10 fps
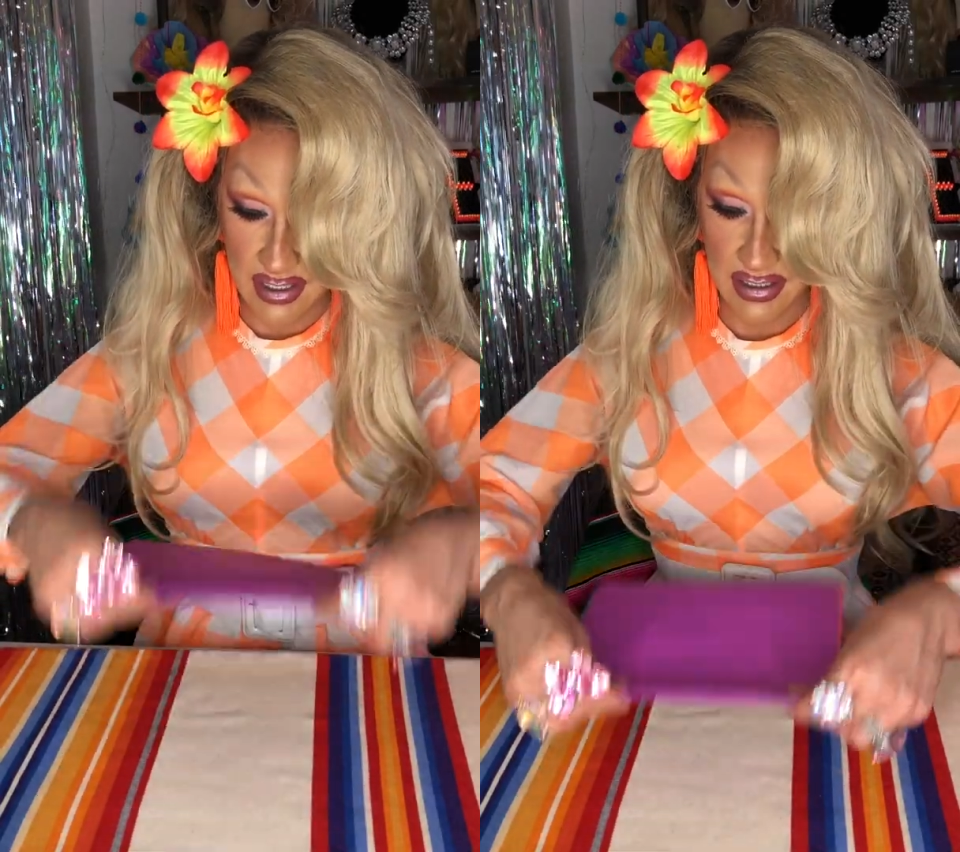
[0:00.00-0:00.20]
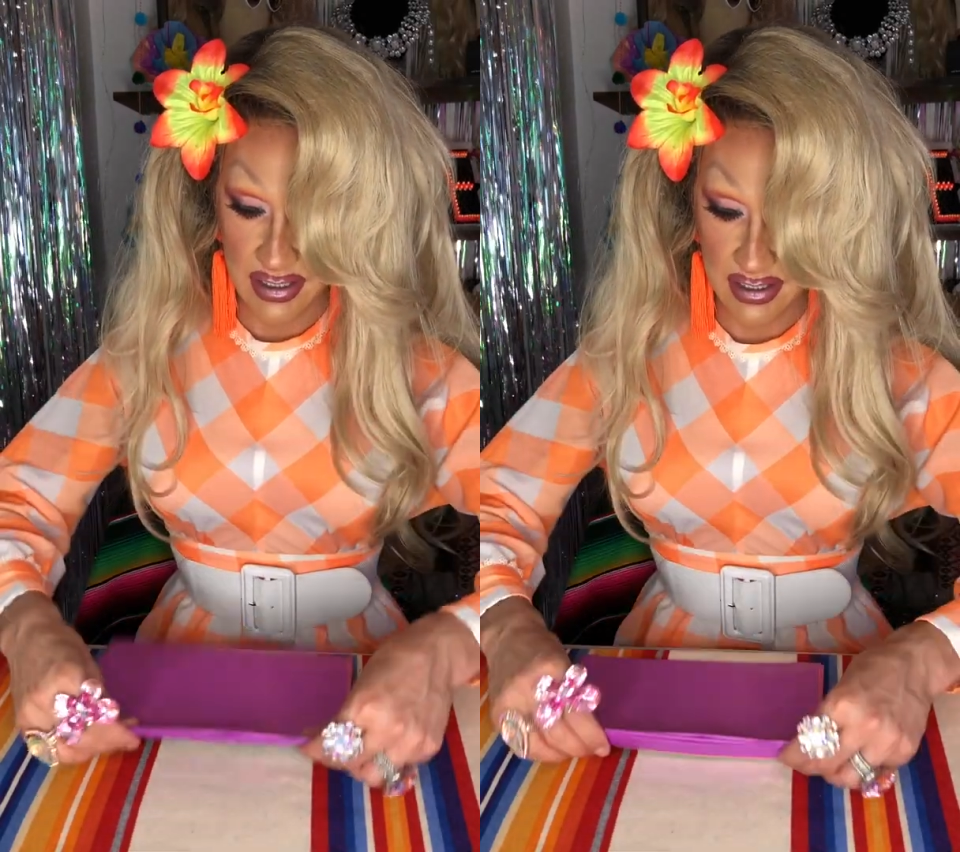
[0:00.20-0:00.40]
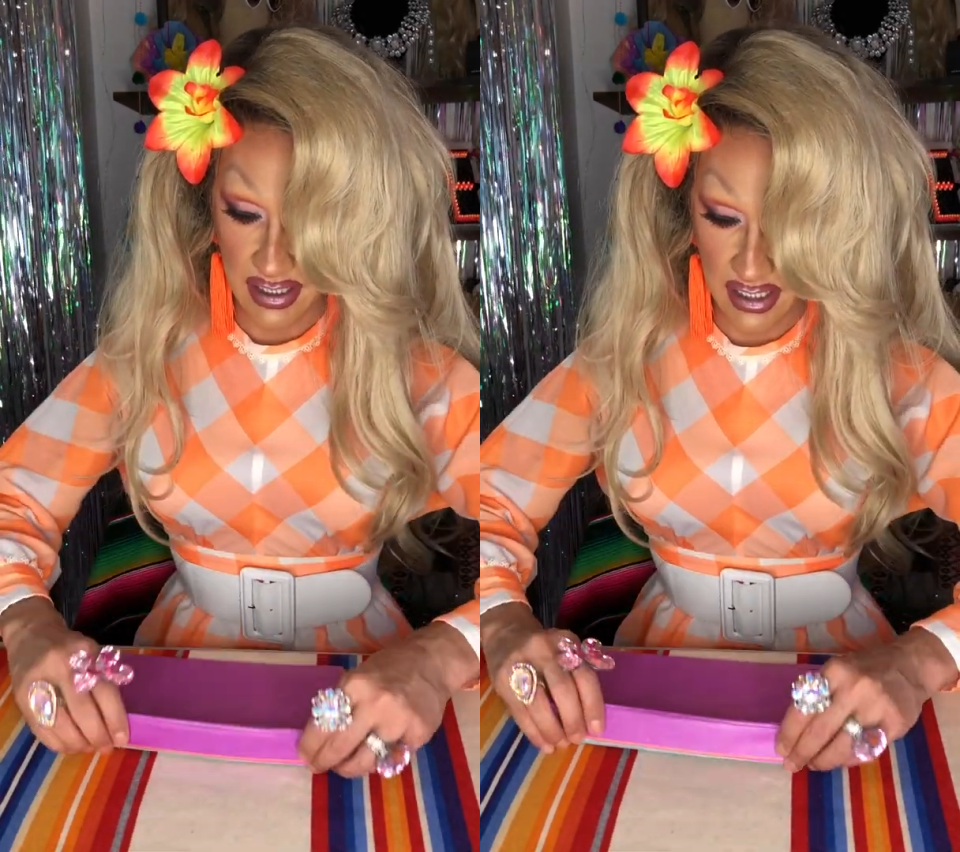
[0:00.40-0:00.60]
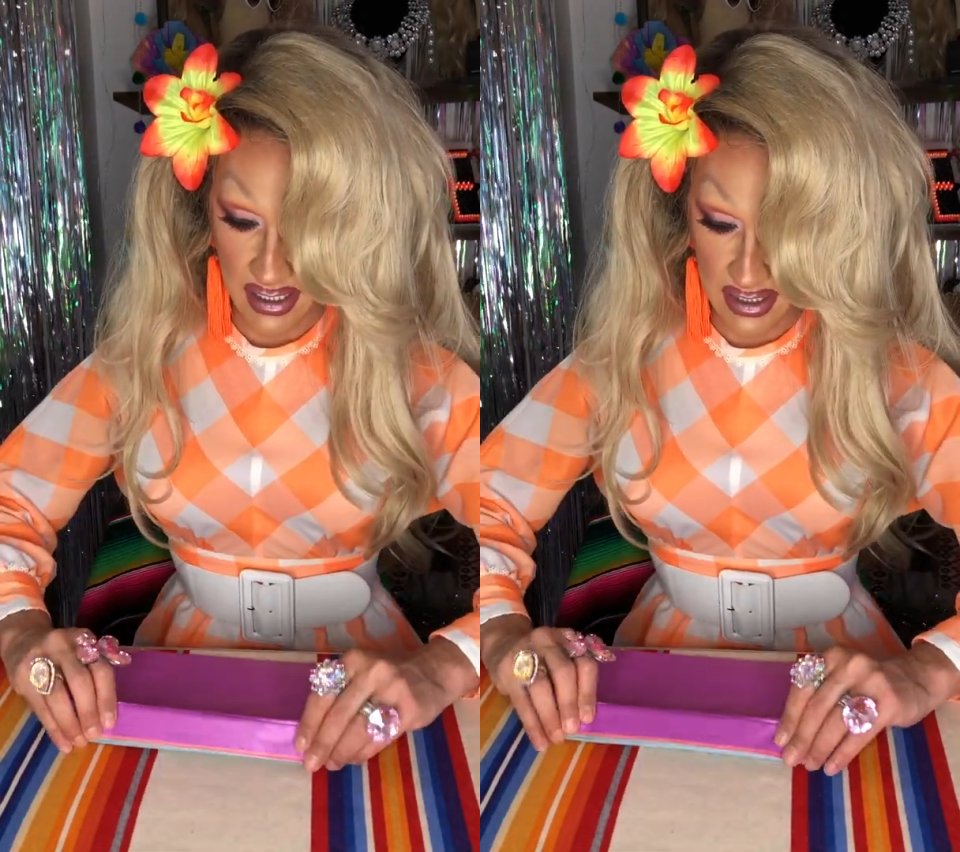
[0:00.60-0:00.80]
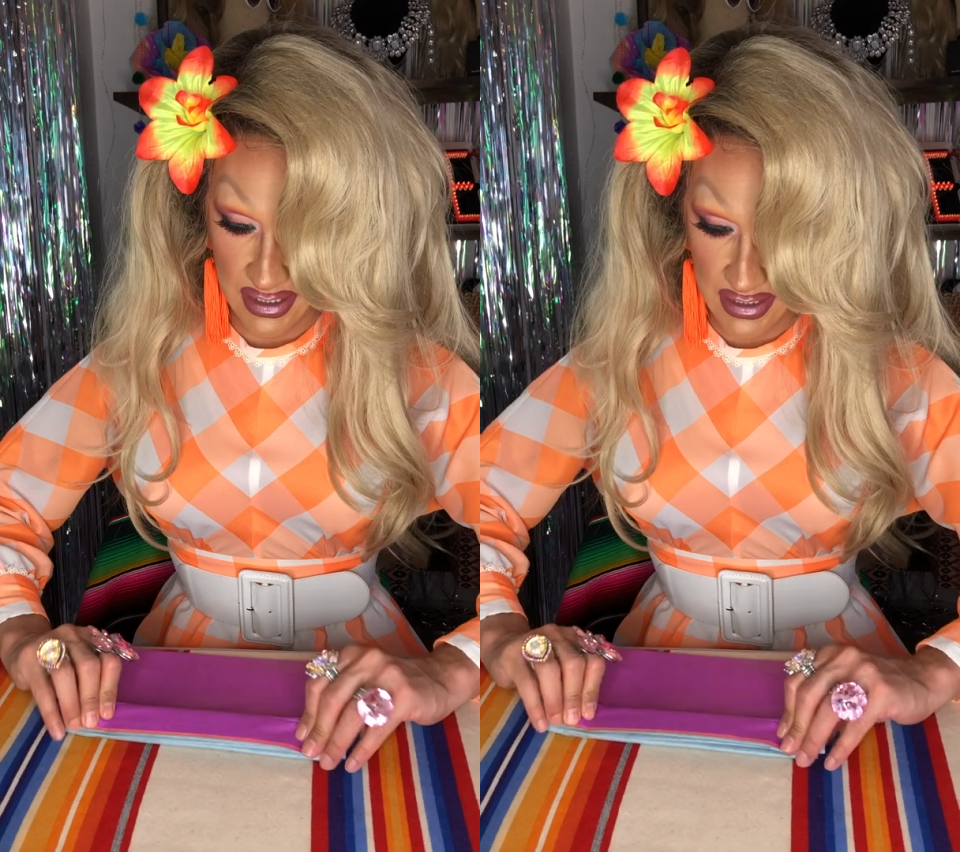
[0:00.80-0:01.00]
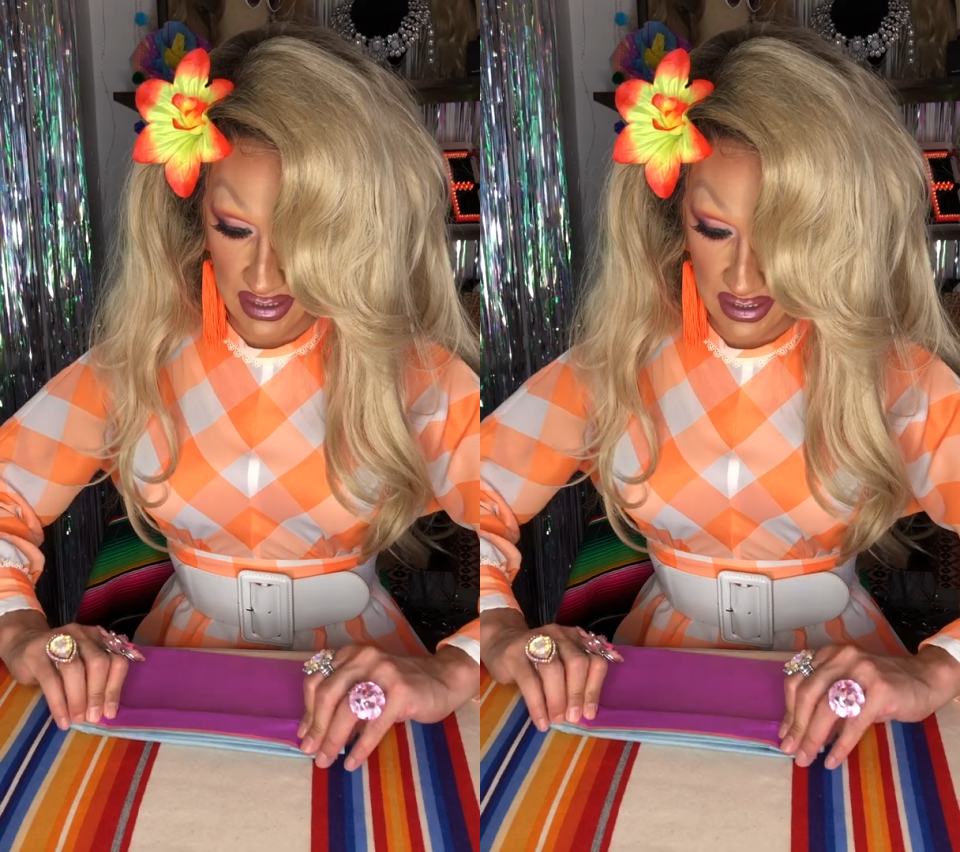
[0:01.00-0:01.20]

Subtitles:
side